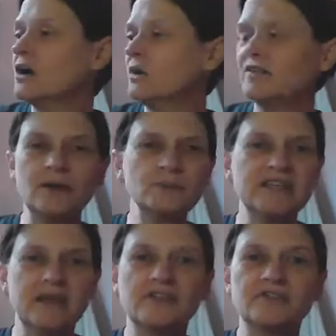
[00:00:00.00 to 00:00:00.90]
Oh, and that was
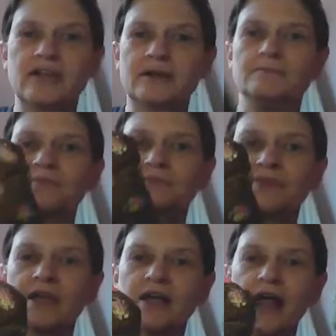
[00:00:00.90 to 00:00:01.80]
the other thing.
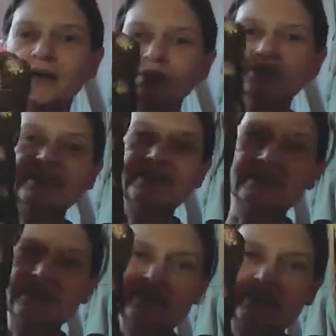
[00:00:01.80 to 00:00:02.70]
I really
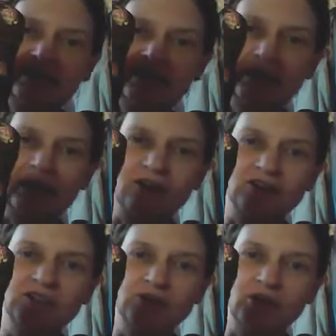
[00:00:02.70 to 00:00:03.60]
didn't care
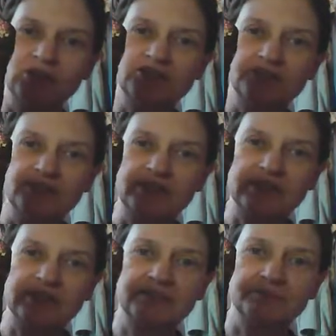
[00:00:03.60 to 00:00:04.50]
so much for
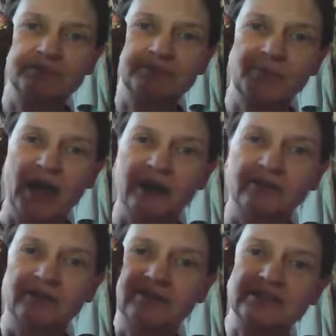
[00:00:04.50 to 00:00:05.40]
this
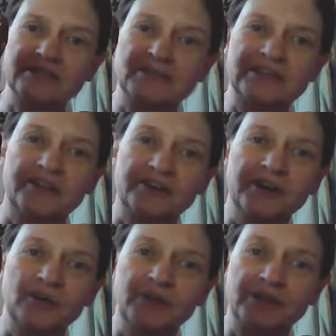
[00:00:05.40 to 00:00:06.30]
pattern, this
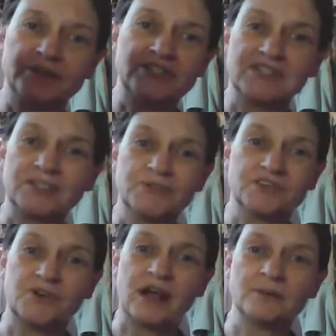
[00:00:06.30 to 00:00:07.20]
material, but it was just some
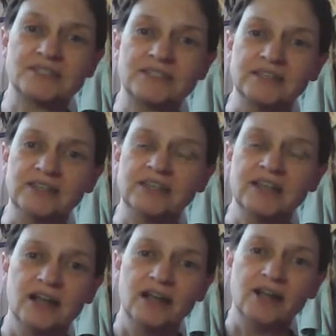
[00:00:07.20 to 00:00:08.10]
scraps that
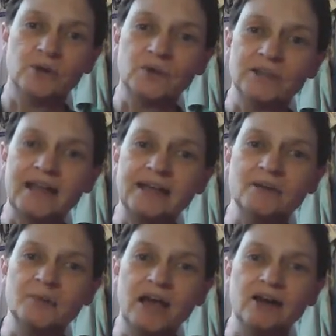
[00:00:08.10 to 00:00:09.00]
were laying
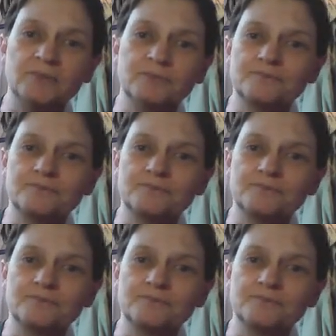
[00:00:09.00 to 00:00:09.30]
about.